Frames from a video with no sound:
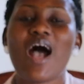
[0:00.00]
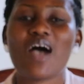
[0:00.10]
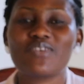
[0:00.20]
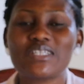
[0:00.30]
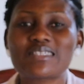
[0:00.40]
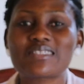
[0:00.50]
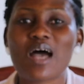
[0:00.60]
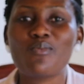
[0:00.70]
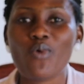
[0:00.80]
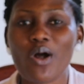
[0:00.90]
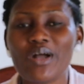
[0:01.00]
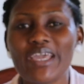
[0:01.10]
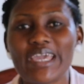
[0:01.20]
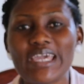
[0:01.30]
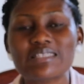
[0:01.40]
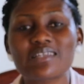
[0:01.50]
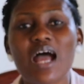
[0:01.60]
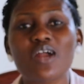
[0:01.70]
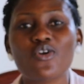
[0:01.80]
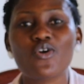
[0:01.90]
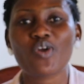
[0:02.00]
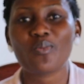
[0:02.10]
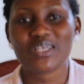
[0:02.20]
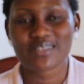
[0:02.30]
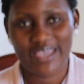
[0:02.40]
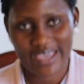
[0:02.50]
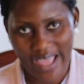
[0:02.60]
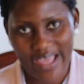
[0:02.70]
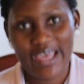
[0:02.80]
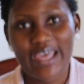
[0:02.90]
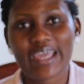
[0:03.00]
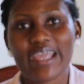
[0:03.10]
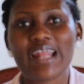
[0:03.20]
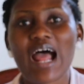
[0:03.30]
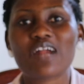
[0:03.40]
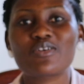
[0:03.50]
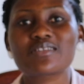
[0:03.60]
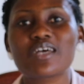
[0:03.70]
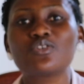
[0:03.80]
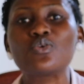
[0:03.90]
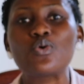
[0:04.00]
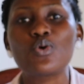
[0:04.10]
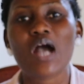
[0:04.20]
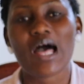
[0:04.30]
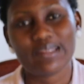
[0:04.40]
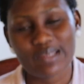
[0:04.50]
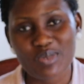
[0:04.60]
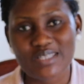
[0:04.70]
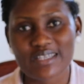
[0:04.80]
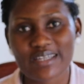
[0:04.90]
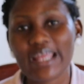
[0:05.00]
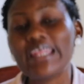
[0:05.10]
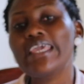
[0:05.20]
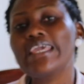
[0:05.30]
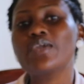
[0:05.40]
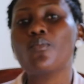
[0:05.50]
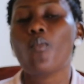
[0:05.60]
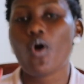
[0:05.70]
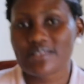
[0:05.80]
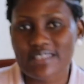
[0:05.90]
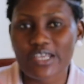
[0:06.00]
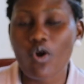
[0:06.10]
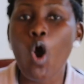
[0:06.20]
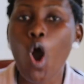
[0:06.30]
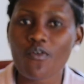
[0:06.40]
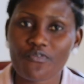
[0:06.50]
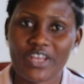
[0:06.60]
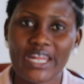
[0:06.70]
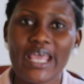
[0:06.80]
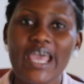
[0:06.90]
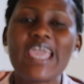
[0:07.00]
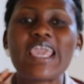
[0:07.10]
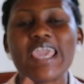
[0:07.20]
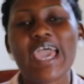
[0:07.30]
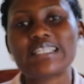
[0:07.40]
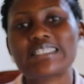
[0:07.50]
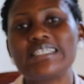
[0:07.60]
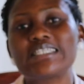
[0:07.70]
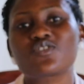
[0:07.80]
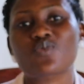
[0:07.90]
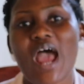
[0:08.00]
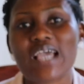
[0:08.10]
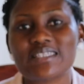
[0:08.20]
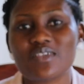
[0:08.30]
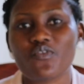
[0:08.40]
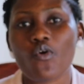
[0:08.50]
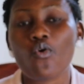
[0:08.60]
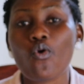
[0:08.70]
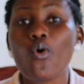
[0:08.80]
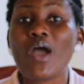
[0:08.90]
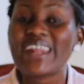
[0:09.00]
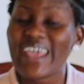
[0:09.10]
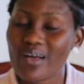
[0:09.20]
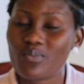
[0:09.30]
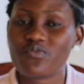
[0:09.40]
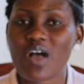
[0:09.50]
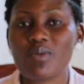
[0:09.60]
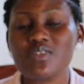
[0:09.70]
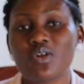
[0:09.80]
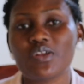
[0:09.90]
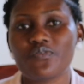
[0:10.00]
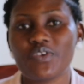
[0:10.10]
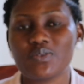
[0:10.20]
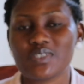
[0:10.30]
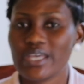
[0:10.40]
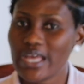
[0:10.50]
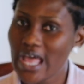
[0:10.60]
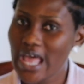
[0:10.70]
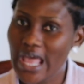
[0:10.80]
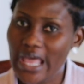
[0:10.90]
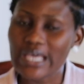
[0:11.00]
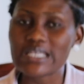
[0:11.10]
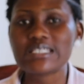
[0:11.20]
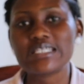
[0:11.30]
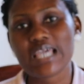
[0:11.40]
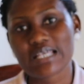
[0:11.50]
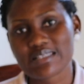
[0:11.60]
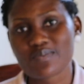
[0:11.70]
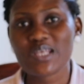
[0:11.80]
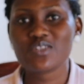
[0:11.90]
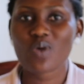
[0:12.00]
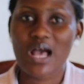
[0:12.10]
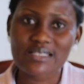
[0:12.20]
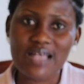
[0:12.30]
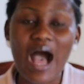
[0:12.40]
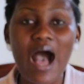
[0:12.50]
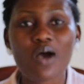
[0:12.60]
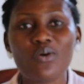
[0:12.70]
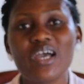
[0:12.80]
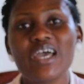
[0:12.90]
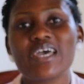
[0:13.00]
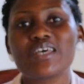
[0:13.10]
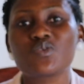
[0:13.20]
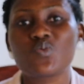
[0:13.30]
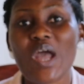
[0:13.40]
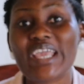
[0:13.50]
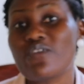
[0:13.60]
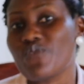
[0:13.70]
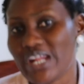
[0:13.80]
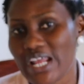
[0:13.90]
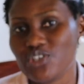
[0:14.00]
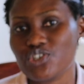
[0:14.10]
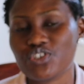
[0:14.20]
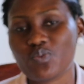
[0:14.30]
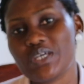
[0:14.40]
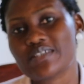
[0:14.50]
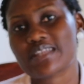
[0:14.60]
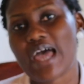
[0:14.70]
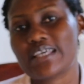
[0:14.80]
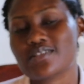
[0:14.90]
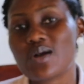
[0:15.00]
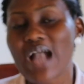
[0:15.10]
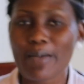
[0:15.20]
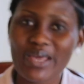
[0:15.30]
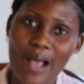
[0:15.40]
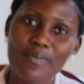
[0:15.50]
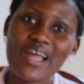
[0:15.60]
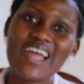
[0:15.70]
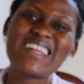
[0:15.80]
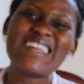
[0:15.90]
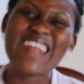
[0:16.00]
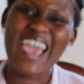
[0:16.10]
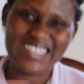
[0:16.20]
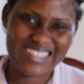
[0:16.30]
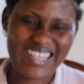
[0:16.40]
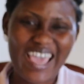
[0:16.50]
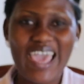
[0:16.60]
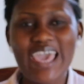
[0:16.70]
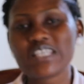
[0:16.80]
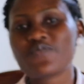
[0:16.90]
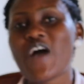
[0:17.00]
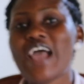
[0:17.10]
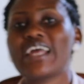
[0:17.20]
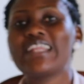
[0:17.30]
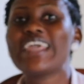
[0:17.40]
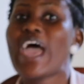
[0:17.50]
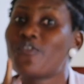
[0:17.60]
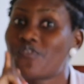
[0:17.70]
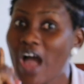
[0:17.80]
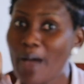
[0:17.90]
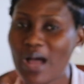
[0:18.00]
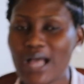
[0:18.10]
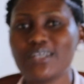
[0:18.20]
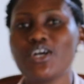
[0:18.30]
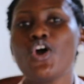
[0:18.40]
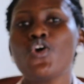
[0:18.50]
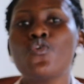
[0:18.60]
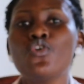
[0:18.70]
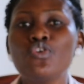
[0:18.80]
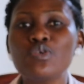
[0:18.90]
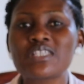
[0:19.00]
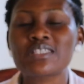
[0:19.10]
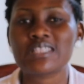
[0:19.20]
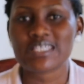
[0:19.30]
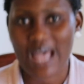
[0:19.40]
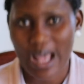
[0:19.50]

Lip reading: have it. Samuel, he is an agronomist here in Agric Nguka Limited, and he mostly or often gets interactive or go and help farmers on the field. And he has explained to us how his working relationship is like. So coming up next is finally a farmer who uses this